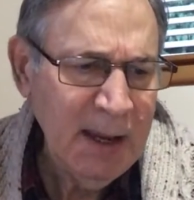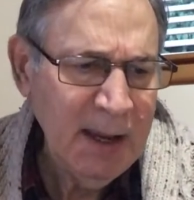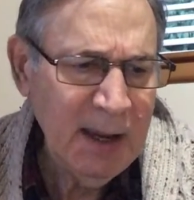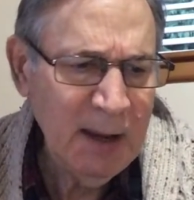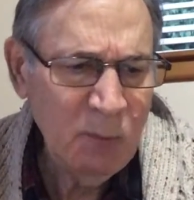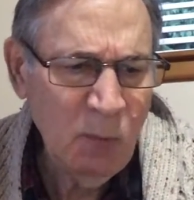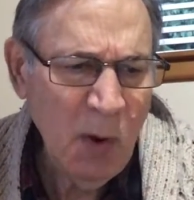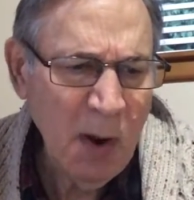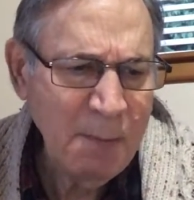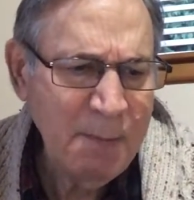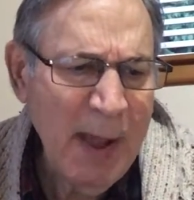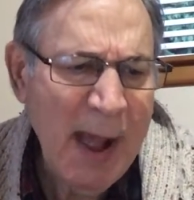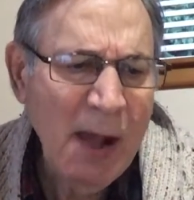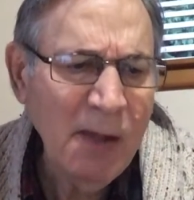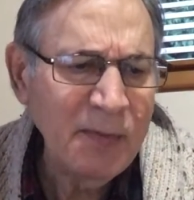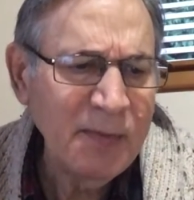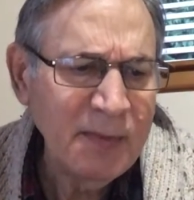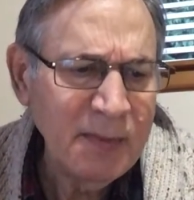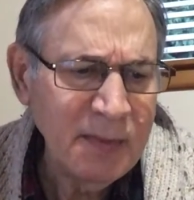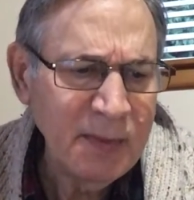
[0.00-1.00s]
And what
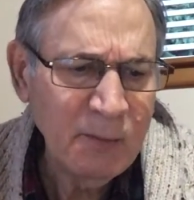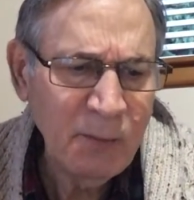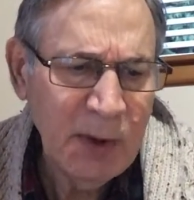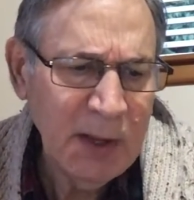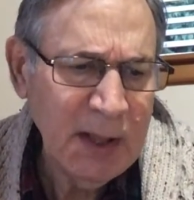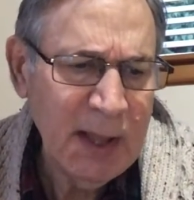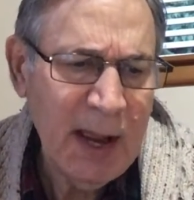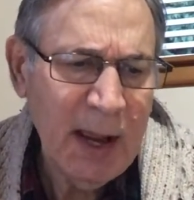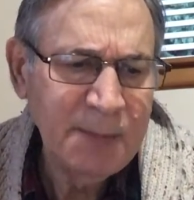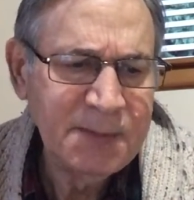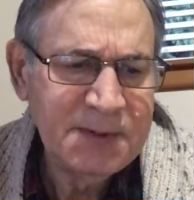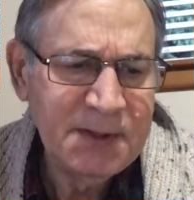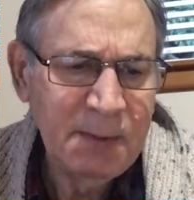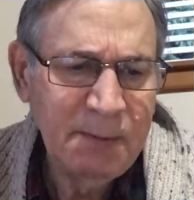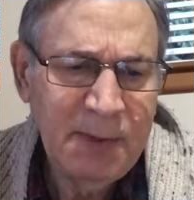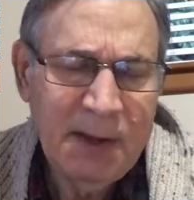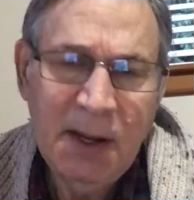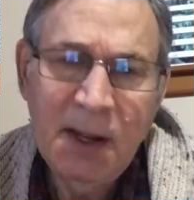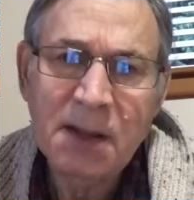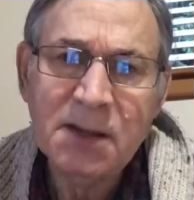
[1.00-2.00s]
about the relapse
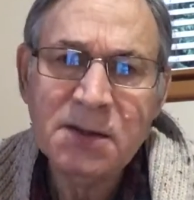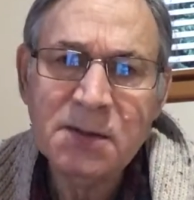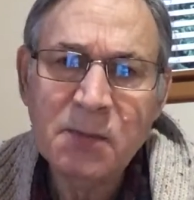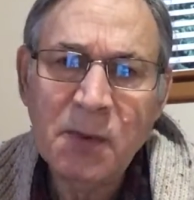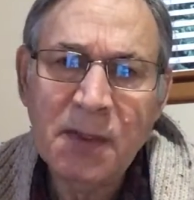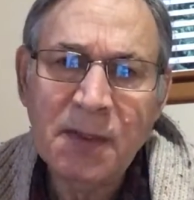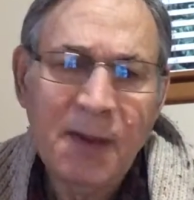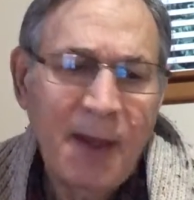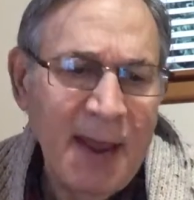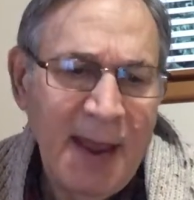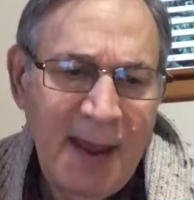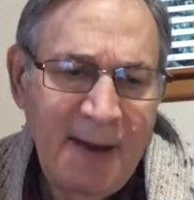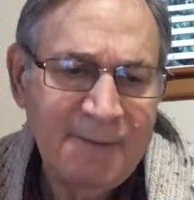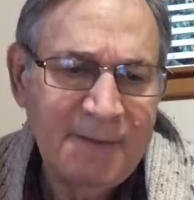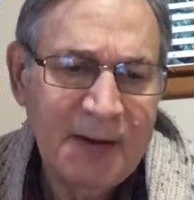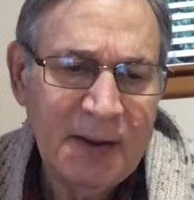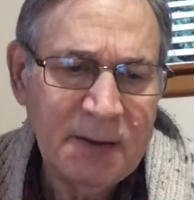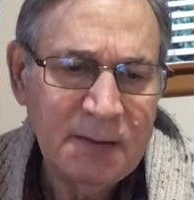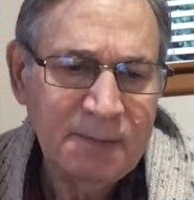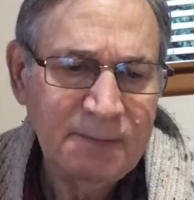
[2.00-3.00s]
that begins with F
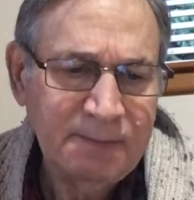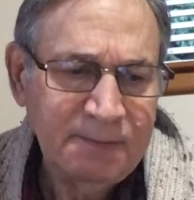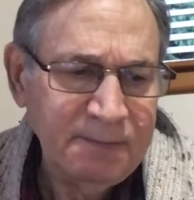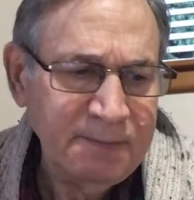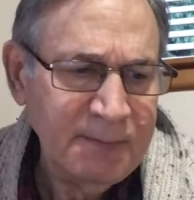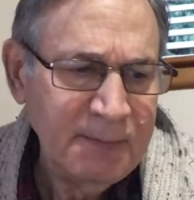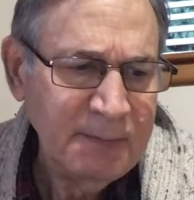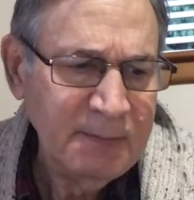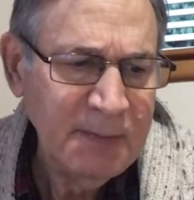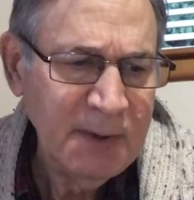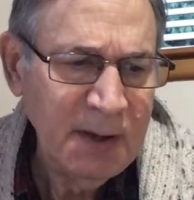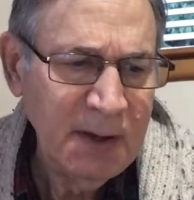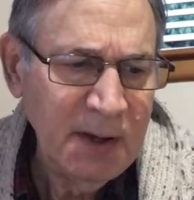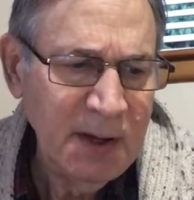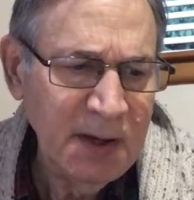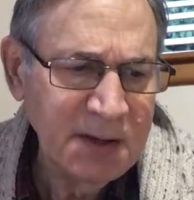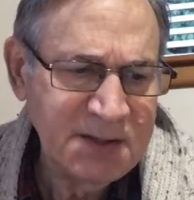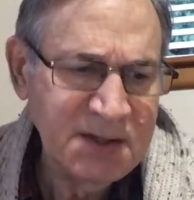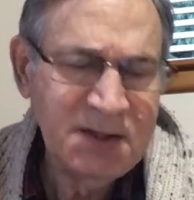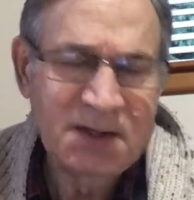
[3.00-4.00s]
it?
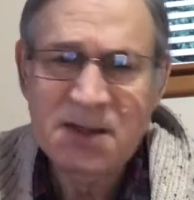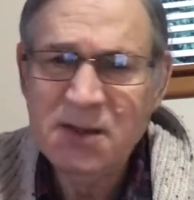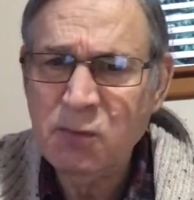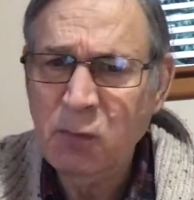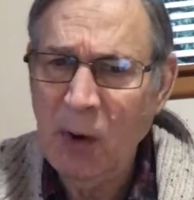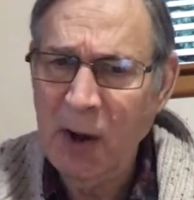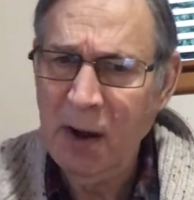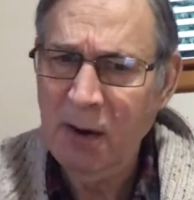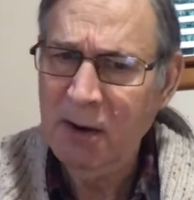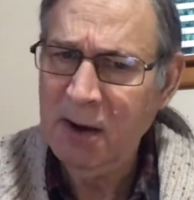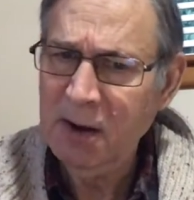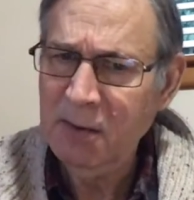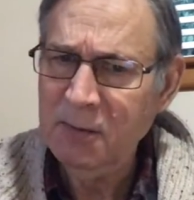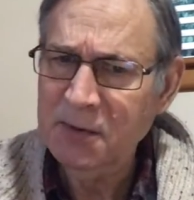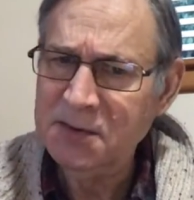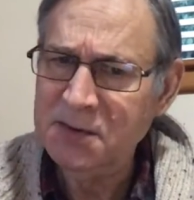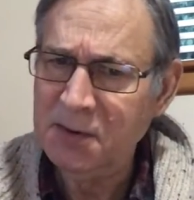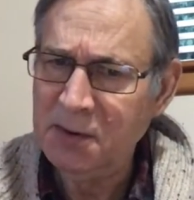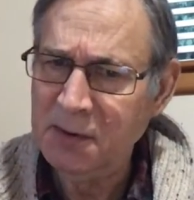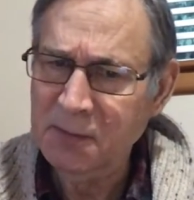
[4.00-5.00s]
Isn't swearing
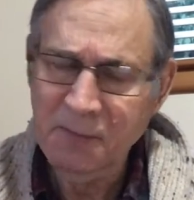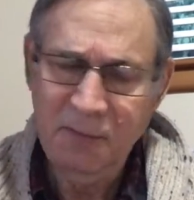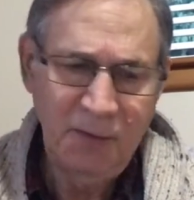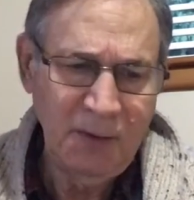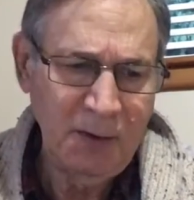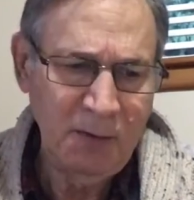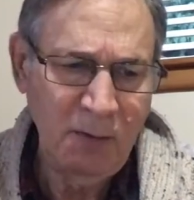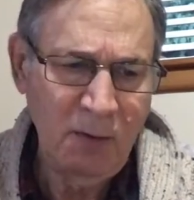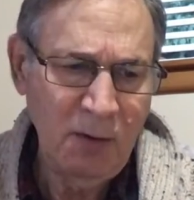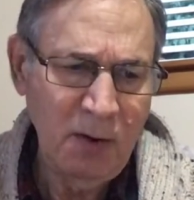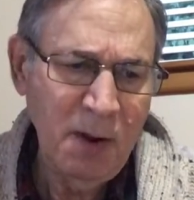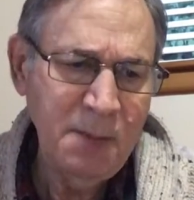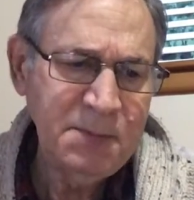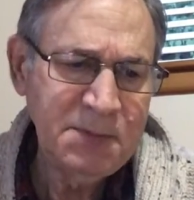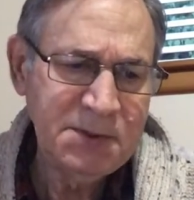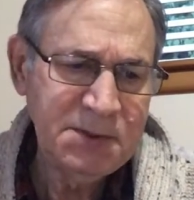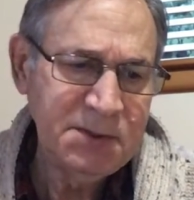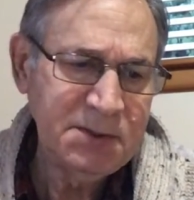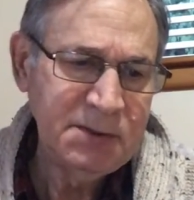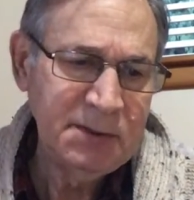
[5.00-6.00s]
reserved for
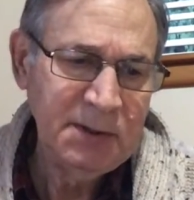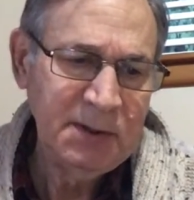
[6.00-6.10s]
grown-ups?